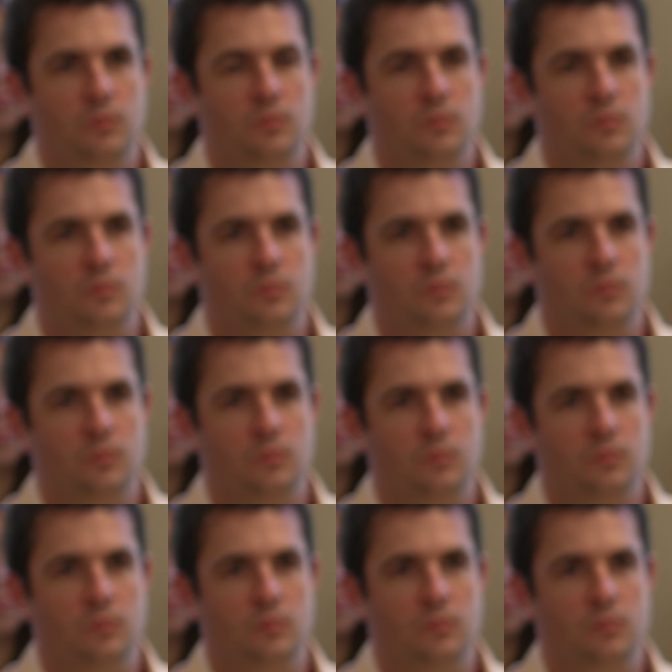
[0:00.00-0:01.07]

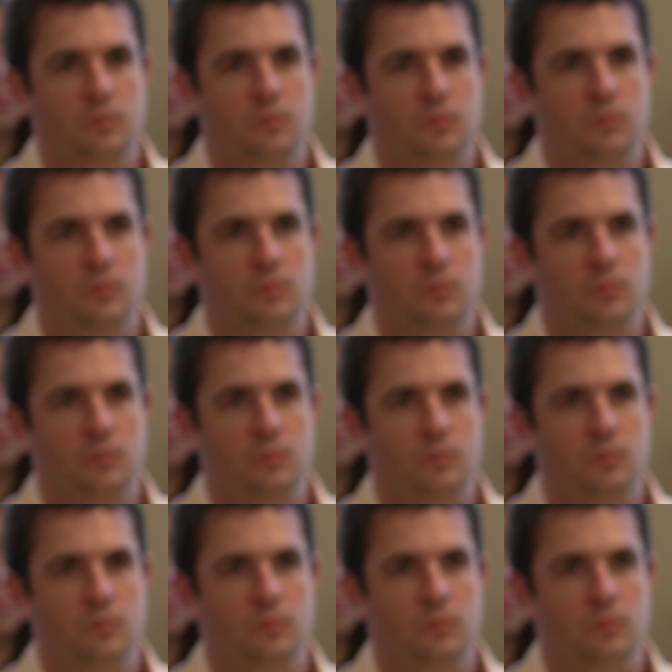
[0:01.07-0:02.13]

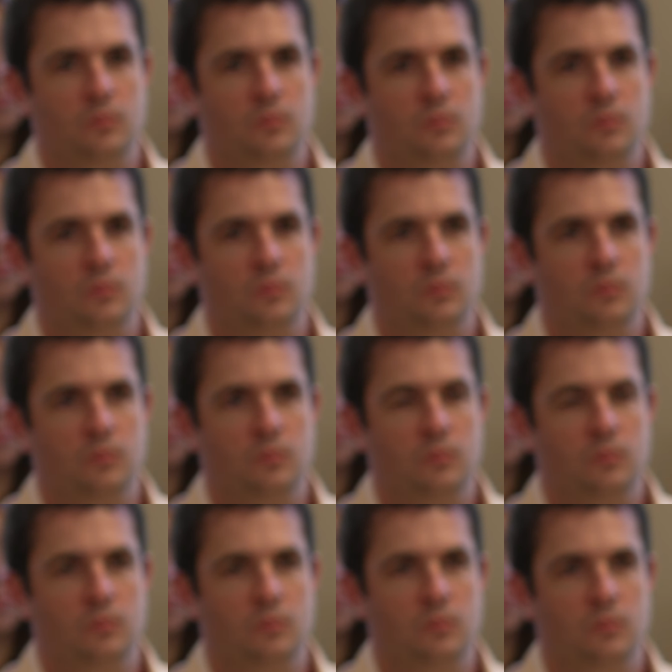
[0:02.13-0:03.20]

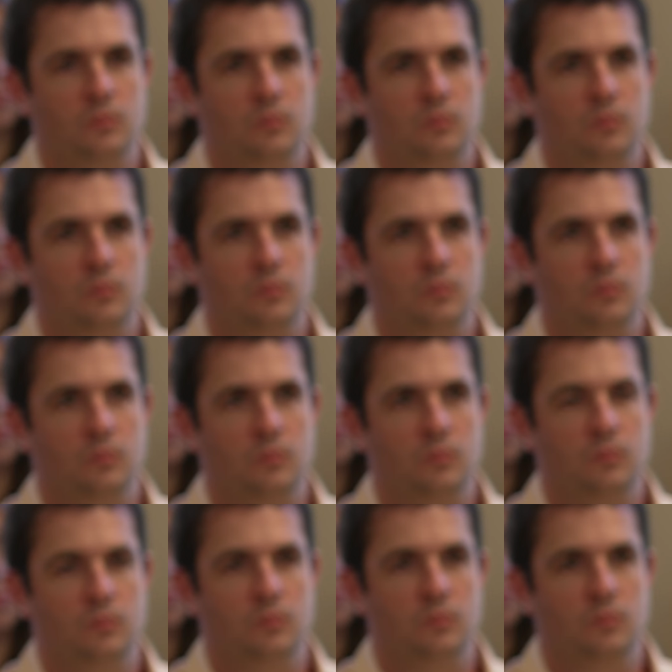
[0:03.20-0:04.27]
(silent)